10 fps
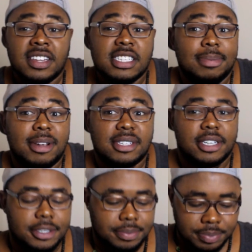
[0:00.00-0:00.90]
It smells
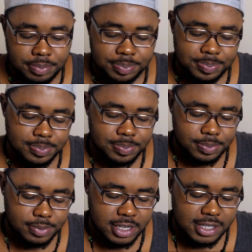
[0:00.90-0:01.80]
good.
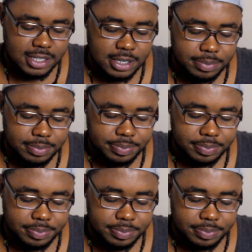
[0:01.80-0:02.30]
Let's see.